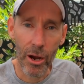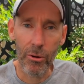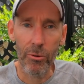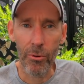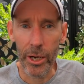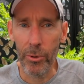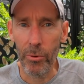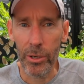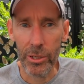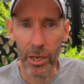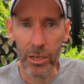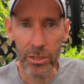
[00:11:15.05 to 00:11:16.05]
current running
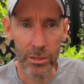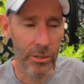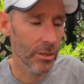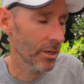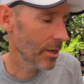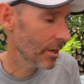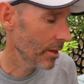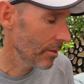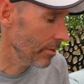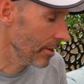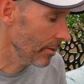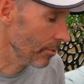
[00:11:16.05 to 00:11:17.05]
rotation.
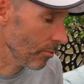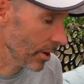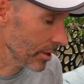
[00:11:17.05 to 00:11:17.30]
They're the